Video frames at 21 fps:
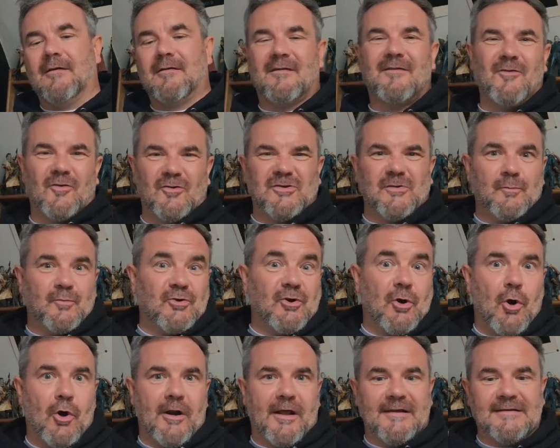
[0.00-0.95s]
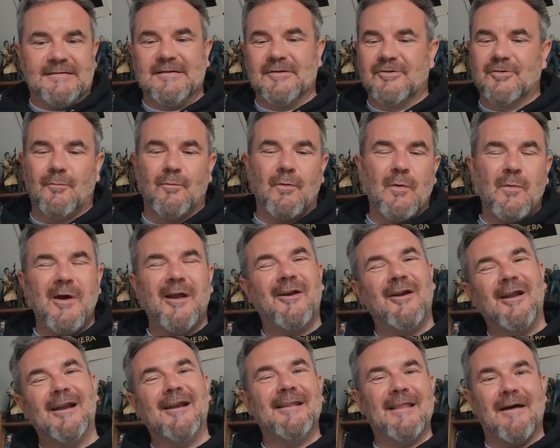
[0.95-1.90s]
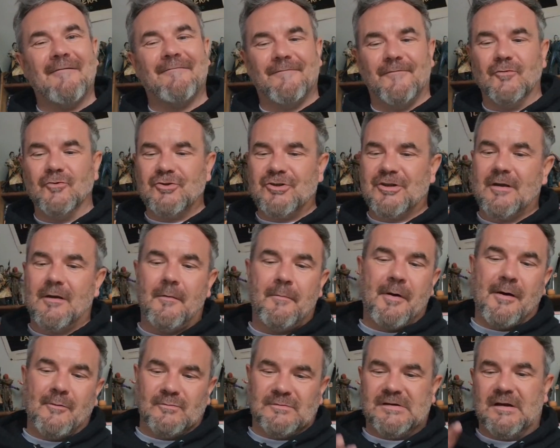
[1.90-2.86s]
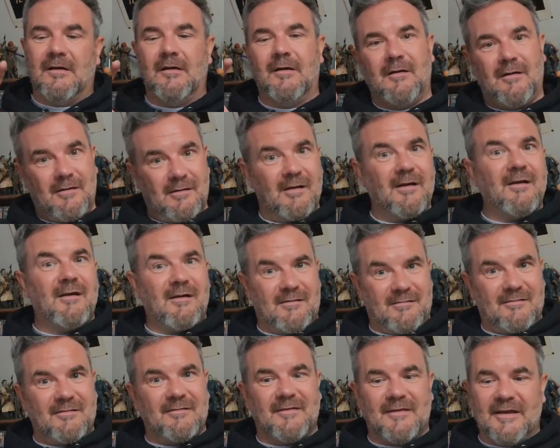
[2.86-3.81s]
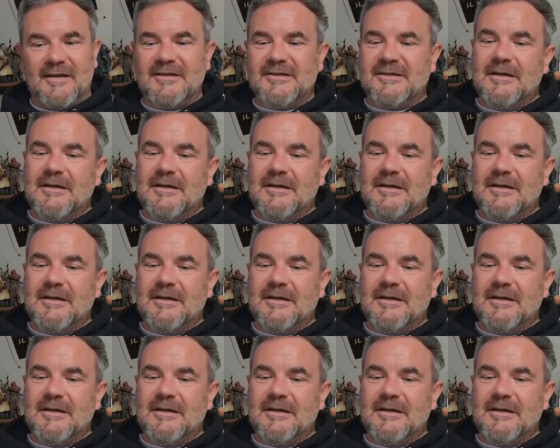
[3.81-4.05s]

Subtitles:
Thought it was alright. So we weren't really that fussed about this.